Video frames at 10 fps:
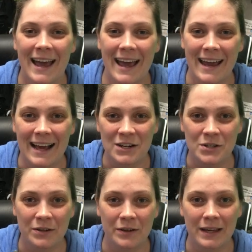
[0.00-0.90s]
and
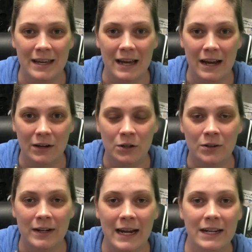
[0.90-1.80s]
actually
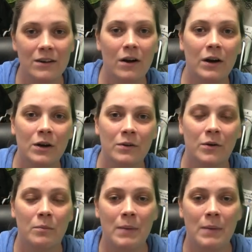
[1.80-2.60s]
create an article